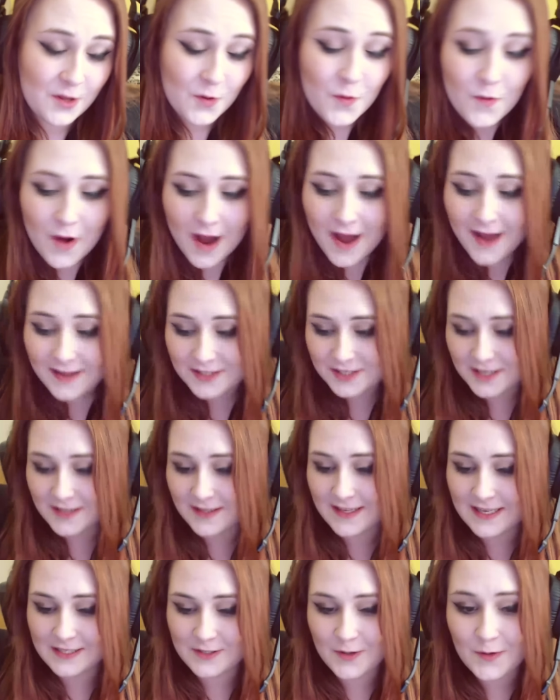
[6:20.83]
You
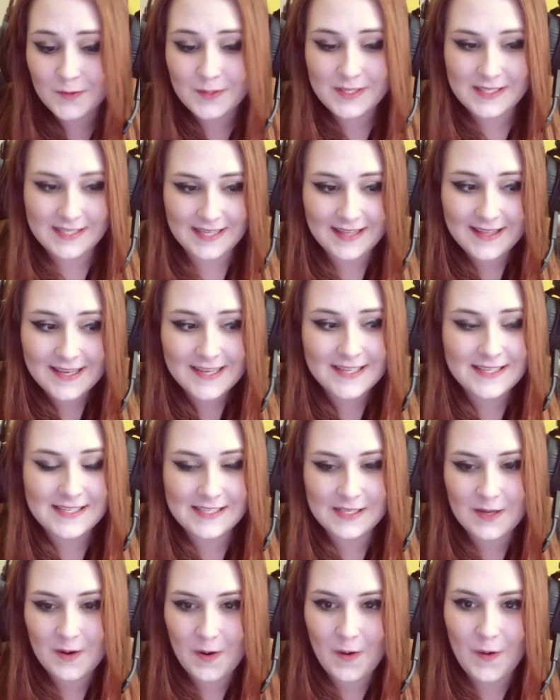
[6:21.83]
actually don't see
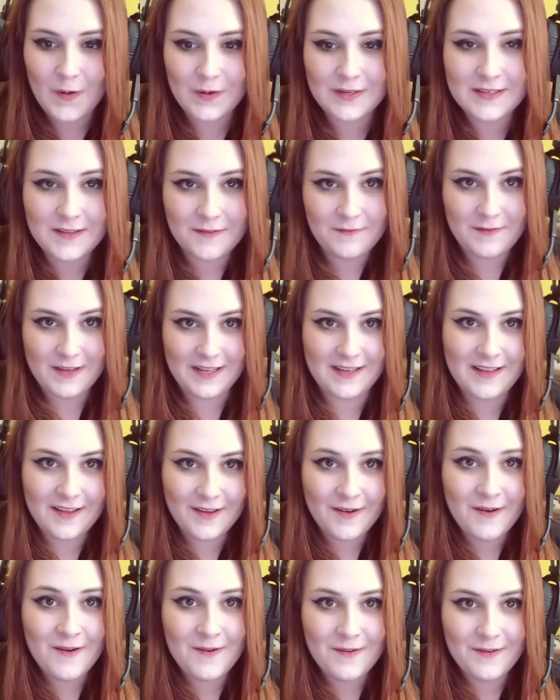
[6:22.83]
this on the
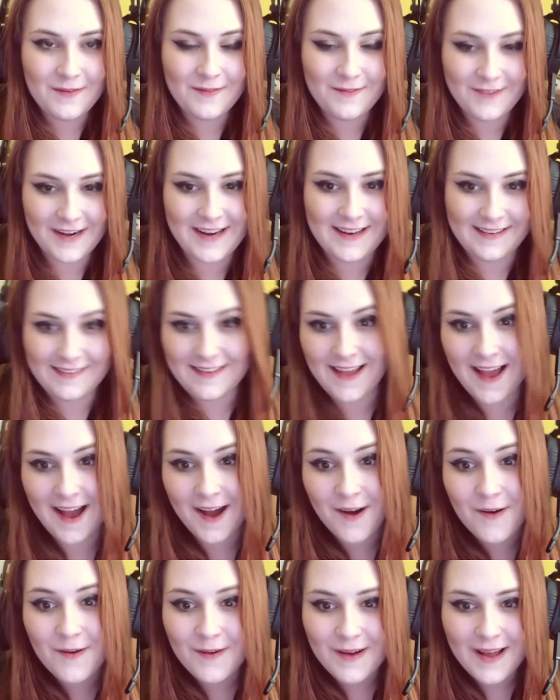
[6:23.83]
video right
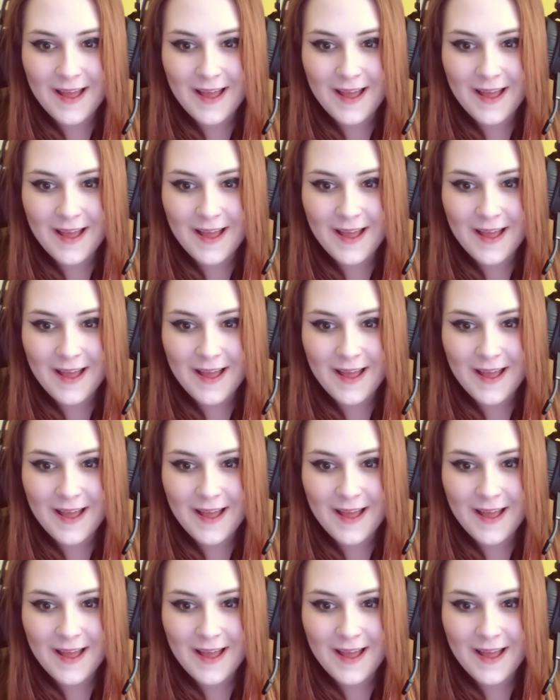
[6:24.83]
now,